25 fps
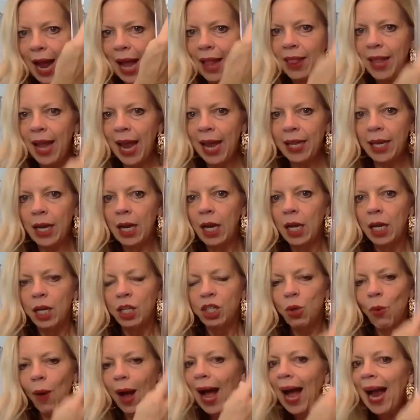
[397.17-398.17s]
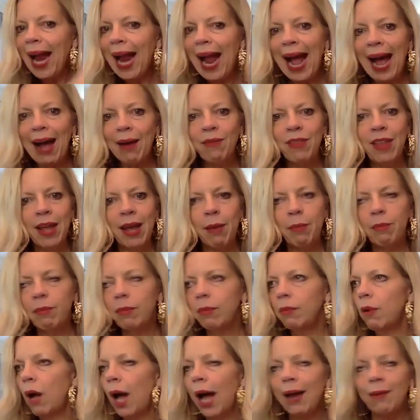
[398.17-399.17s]
And then, so I
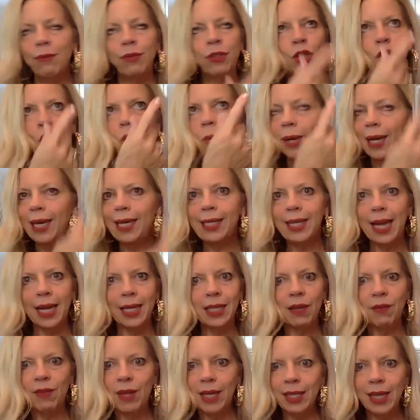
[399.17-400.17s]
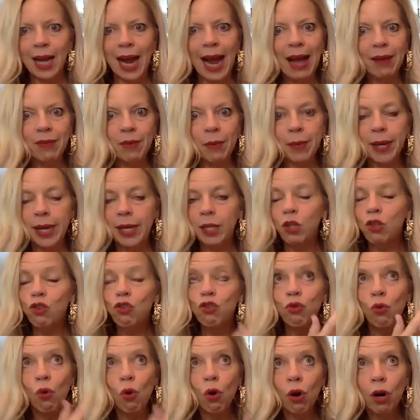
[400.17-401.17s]
have so many sets of these. I have them in
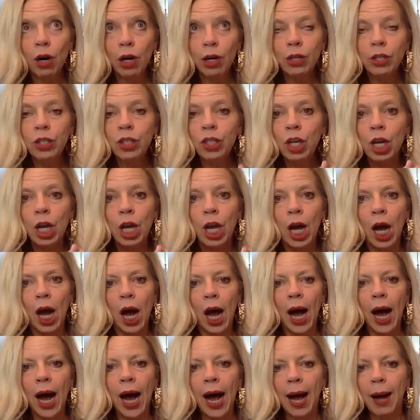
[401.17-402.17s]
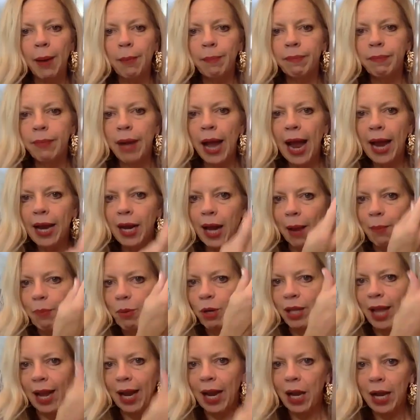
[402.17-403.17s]
drawers, and I
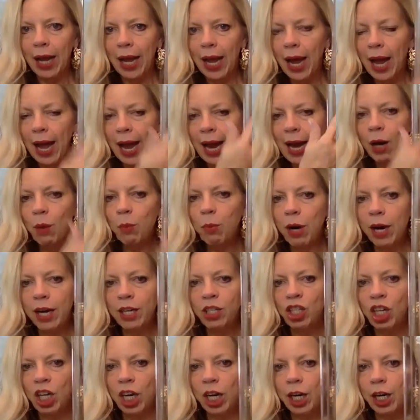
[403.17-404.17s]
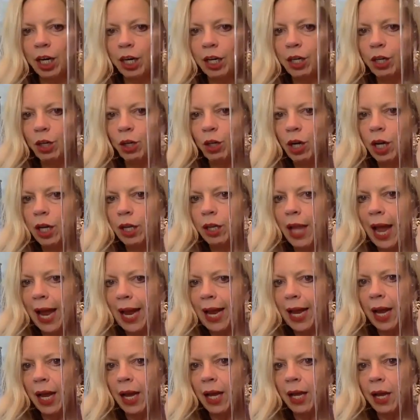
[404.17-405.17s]
put like a hairbrush here,
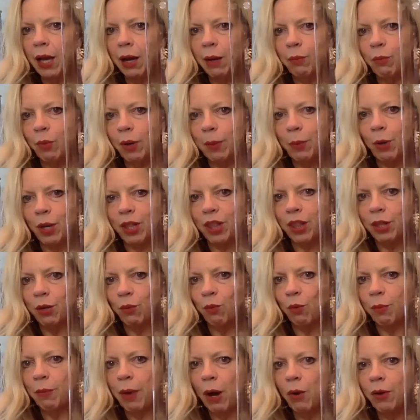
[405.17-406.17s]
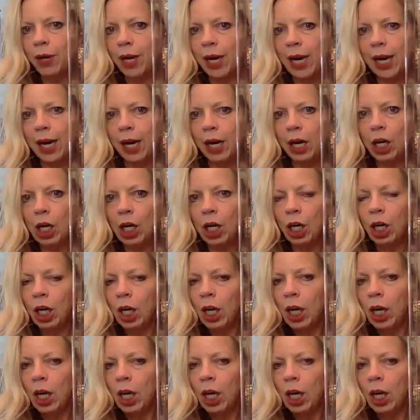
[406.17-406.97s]
like we put the remote here.